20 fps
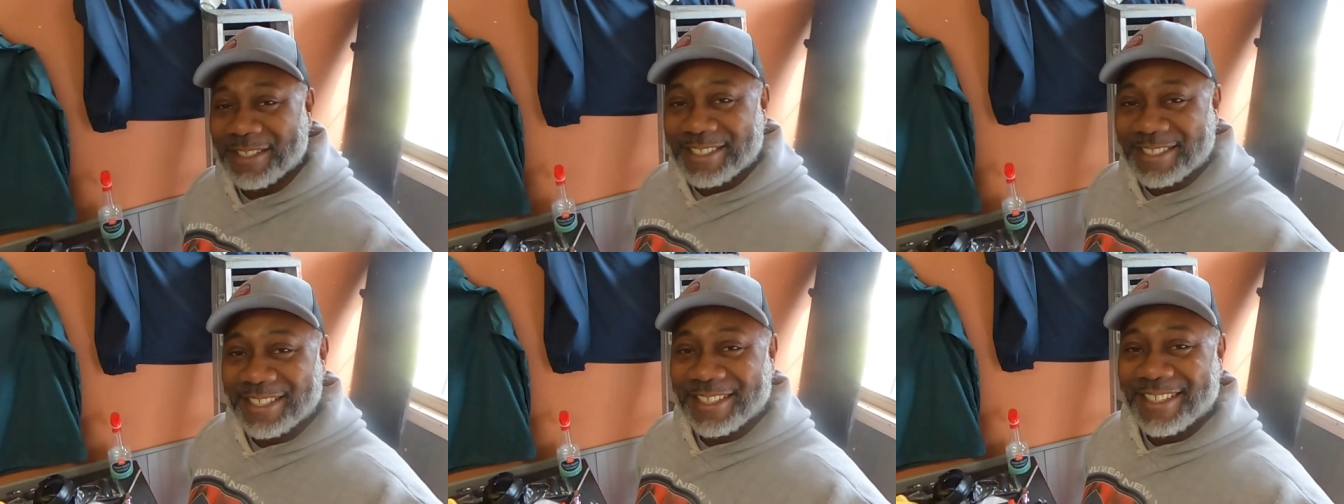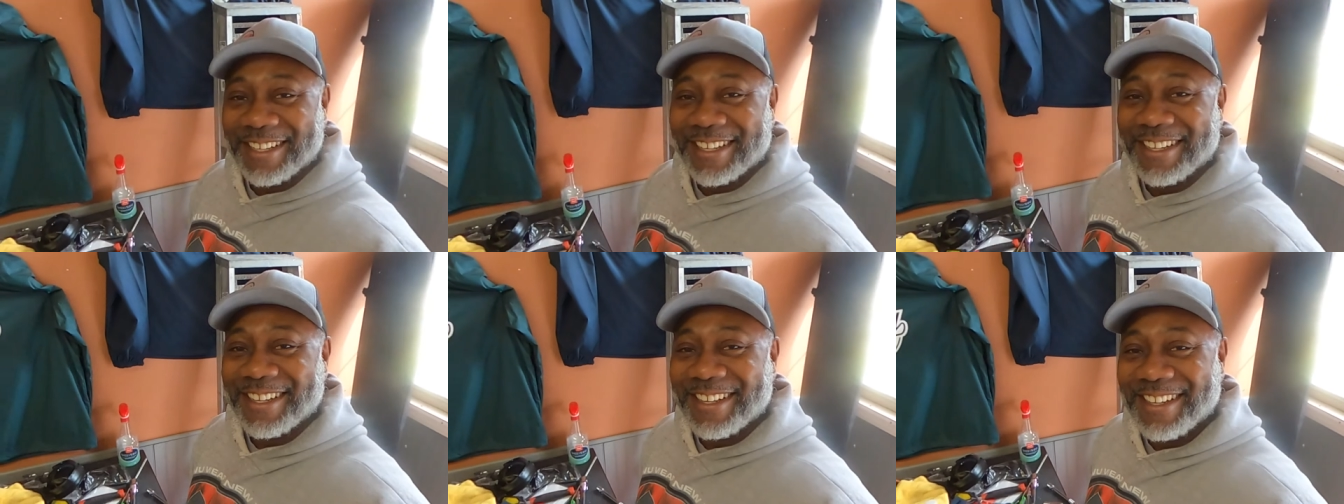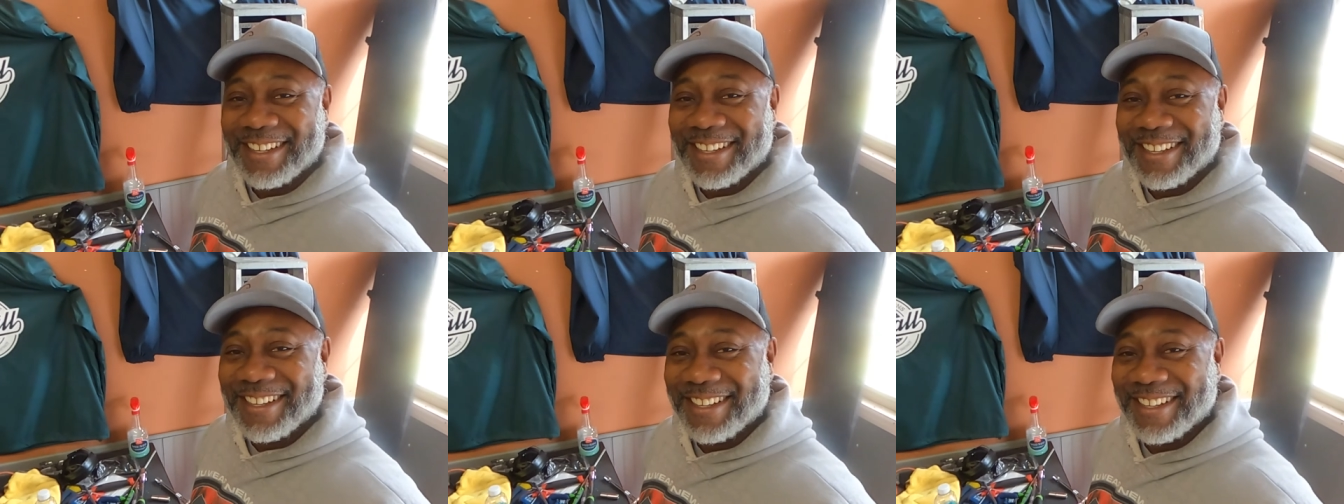haven't
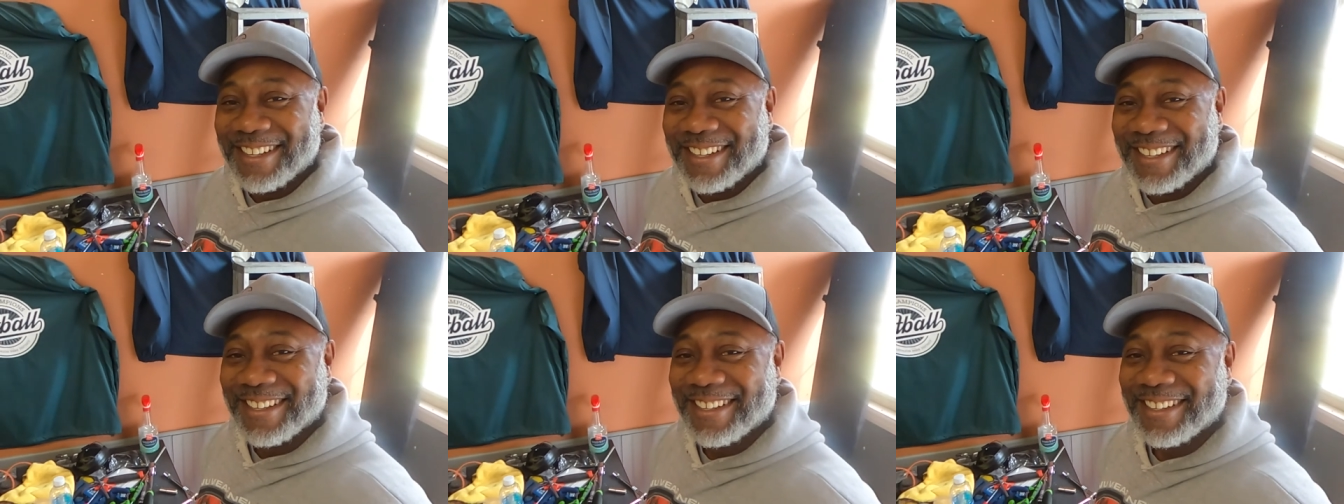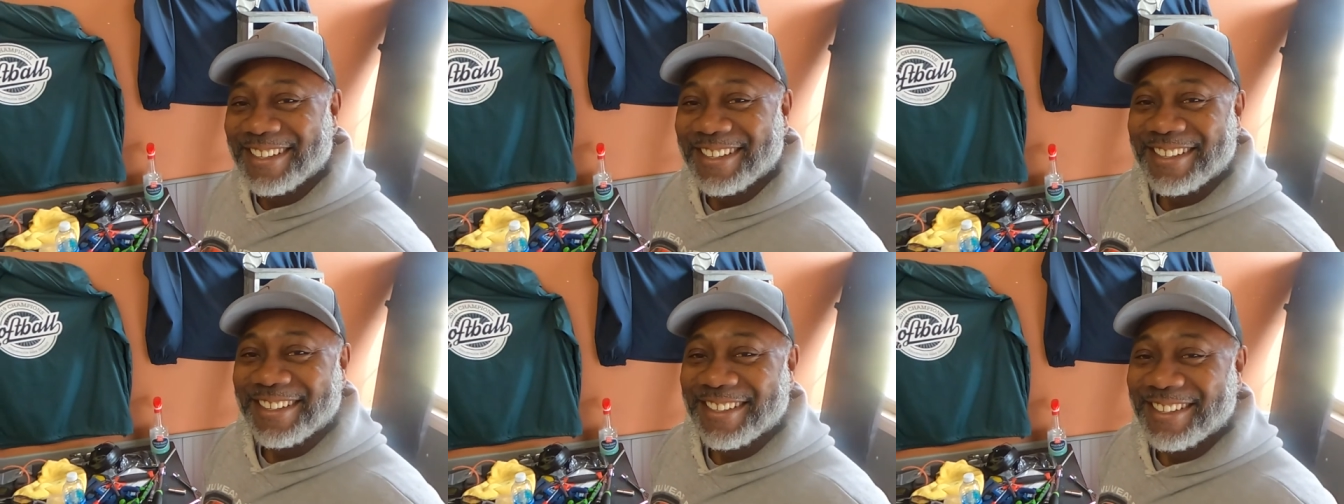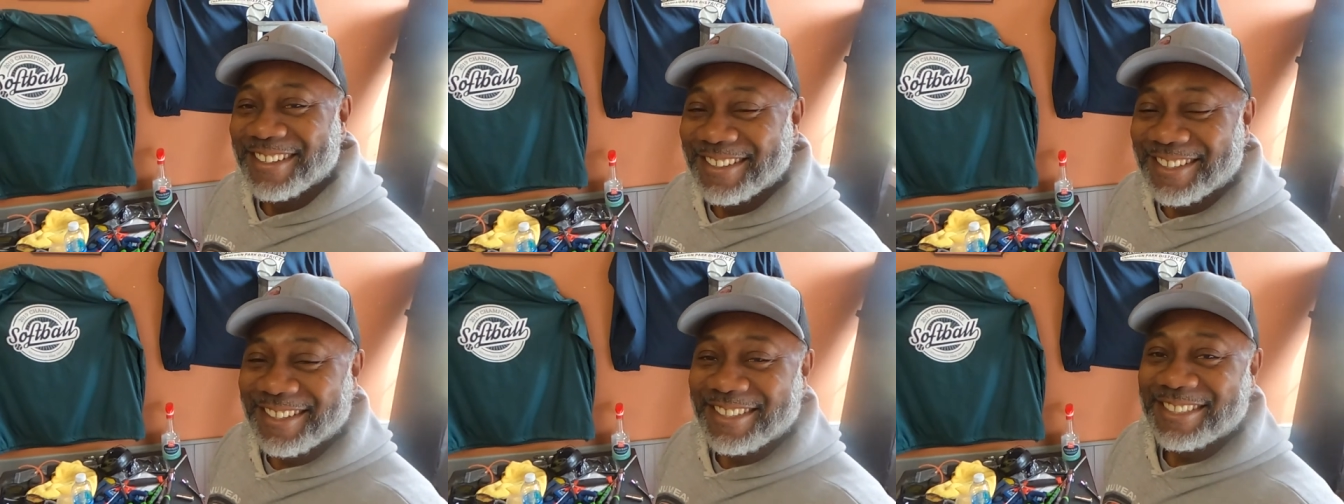seen Black Beauty.
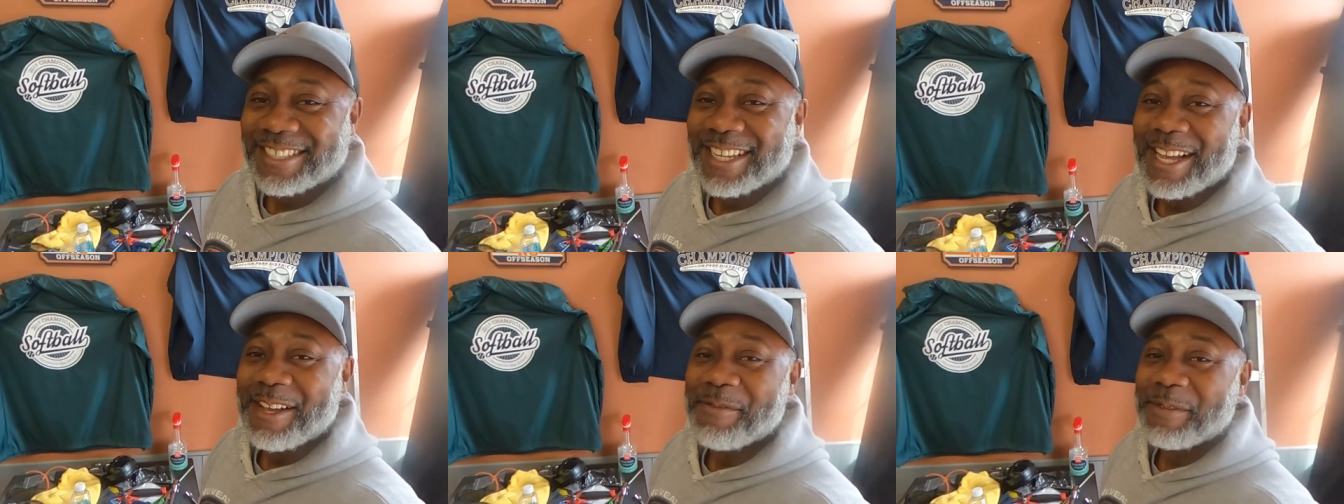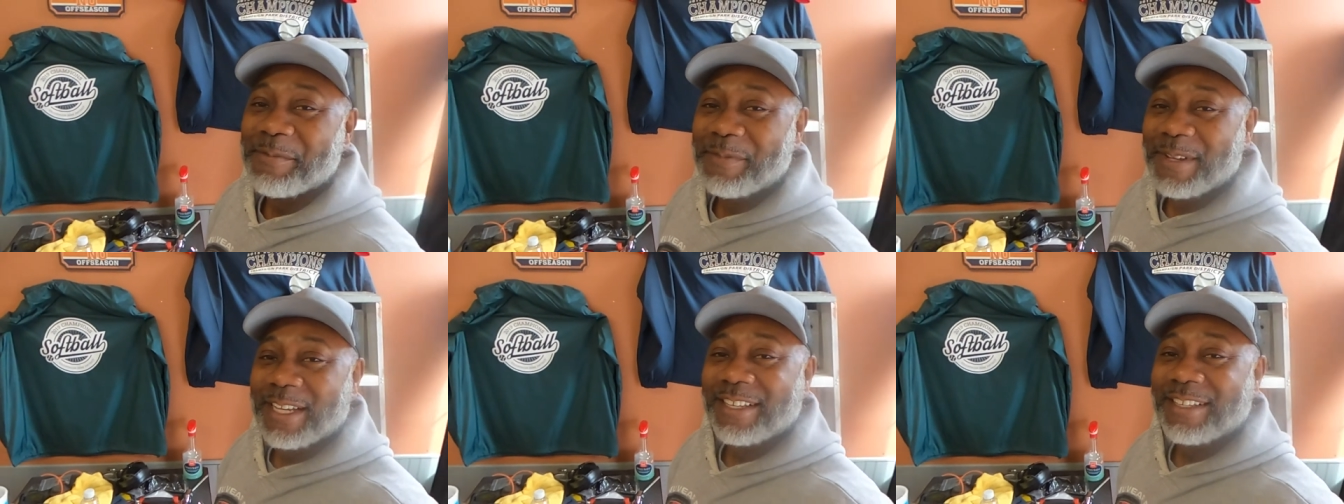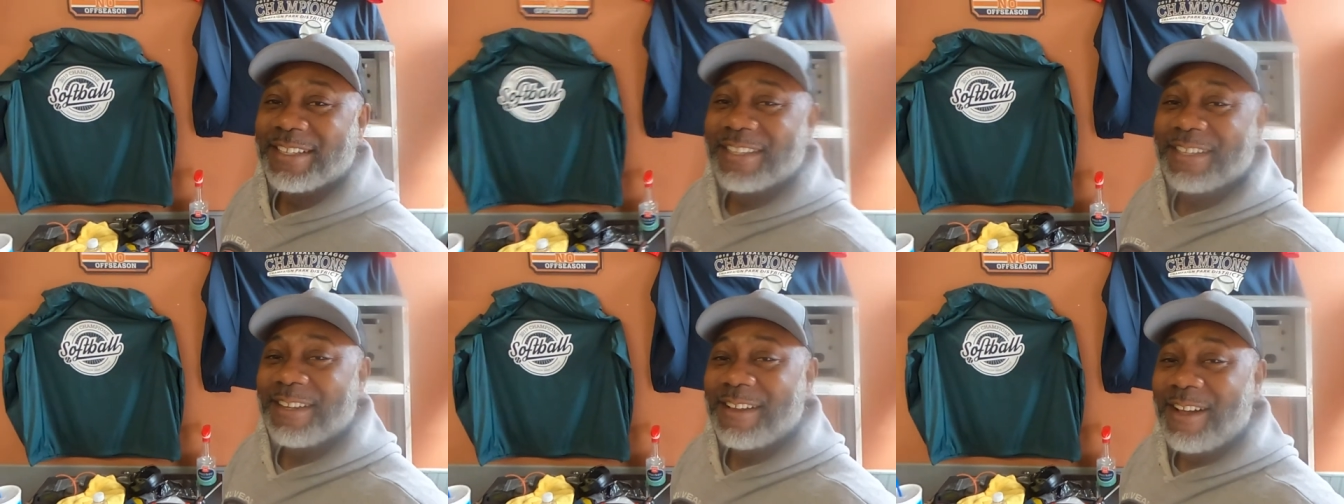Oh, it's coming, man.